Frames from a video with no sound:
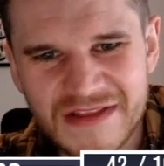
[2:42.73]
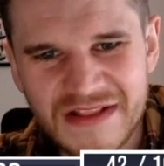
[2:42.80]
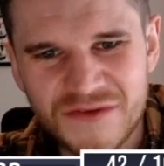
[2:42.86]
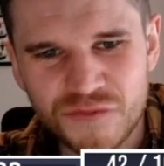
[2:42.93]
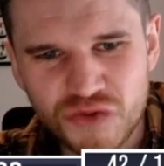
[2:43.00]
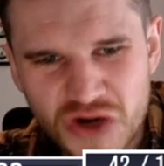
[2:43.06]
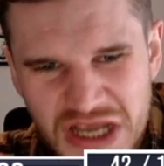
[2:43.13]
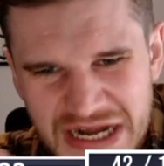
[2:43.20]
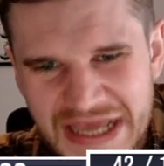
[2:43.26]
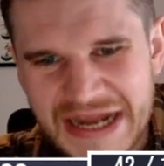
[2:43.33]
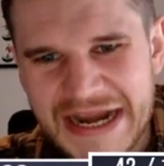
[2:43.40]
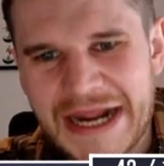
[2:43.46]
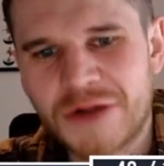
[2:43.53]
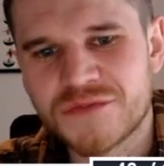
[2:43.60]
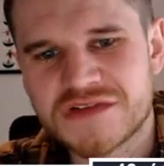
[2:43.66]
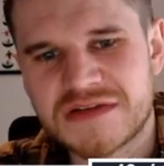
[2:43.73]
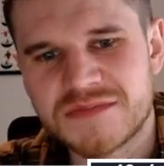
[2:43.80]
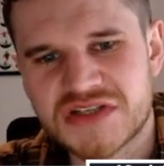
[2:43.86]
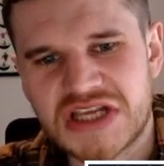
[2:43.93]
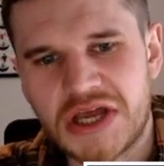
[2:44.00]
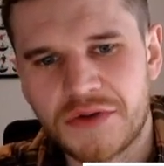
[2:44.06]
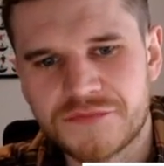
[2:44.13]
Really announced
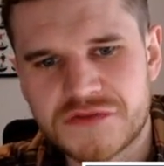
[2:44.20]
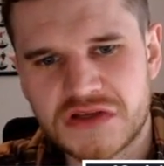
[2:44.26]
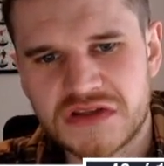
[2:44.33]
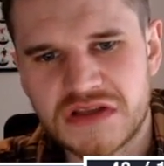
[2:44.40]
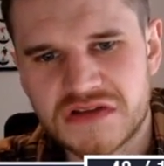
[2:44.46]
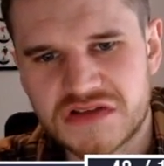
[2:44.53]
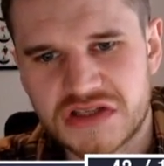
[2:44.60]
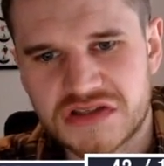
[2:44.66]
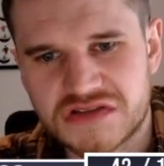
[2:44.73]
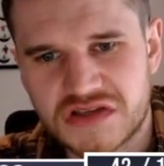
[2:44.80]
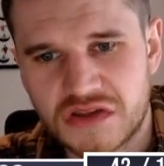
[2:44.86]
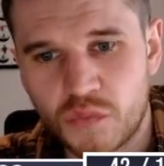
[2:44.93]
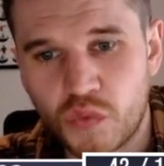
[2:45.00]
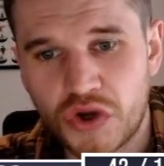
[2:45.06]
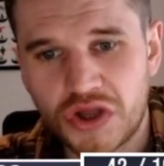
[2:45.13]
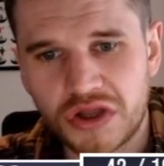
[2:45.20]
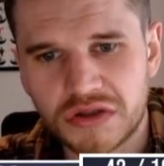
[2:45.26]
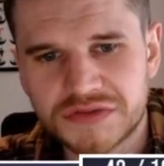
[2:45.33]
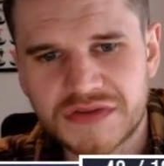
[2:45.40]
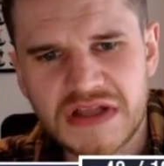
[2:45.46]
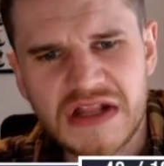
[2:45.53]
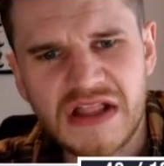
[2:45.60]
himself to the
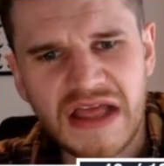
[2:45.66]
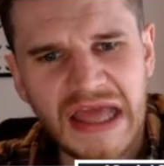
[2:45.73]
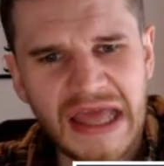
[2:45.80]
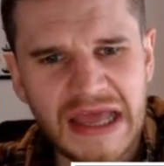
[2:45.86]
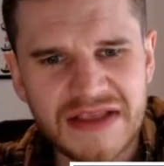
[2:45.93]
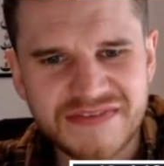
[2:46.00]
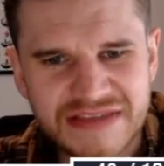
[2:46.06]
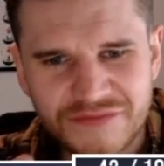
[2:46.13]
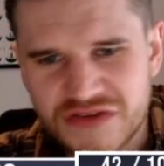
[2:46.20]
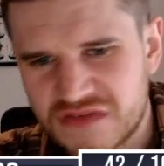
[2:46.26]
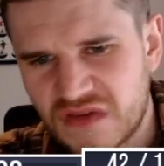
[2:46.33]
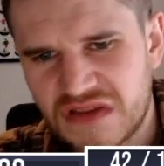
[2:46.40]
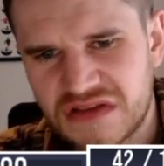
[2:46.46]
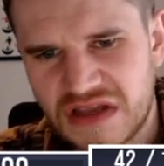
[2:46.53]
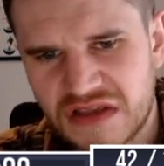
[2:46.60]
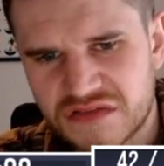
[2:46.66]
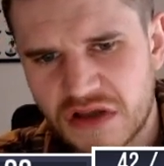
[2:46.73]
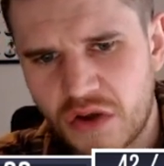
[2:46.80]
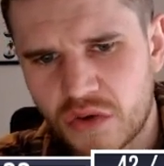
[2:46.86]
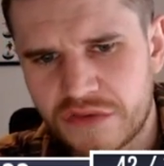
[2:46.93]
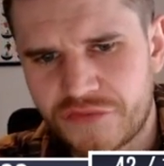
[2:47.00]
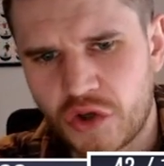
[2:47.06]
world. 17 years
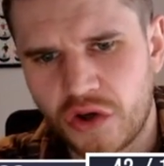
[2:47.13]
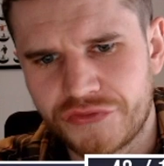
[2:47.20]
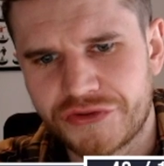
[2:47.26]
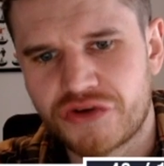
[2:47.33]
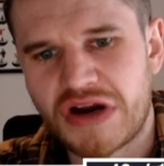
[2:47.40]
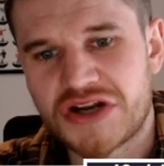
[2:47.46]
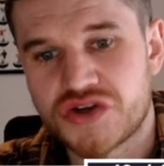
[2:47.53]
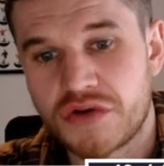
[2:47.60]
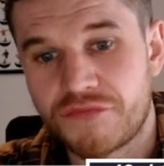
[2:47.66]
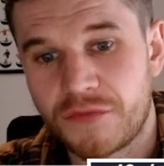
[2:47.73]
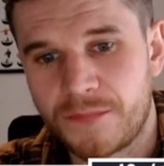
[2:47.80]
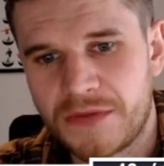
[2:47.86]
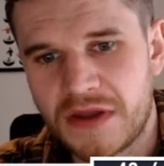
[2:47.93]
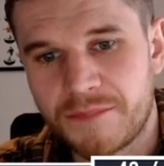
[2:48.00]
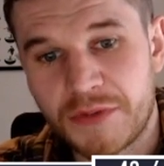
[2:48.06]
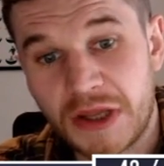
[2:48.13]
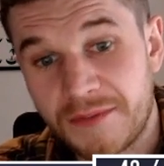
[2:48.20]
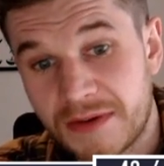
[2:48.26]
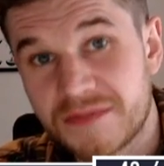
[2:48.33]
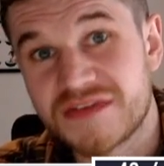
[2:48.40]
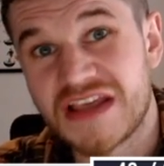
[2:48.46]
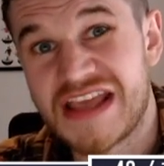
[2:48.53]
old, of course, a graduate from the
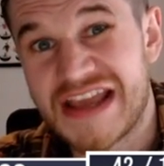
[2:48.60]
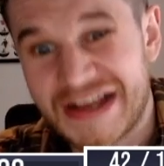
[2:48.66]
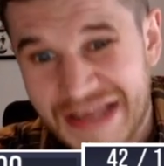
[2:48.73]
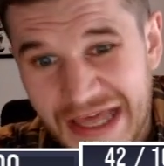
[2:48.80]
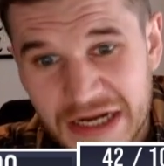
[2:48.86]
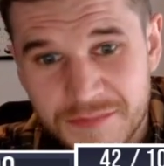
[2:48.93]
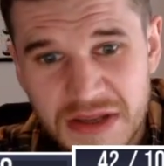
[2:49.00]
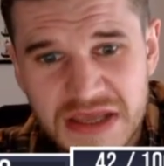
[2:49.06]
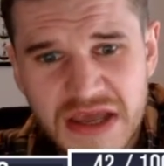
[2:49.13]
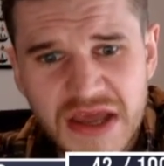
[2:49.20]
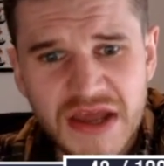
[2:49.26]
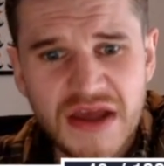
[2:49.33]
Birmingham City Academy.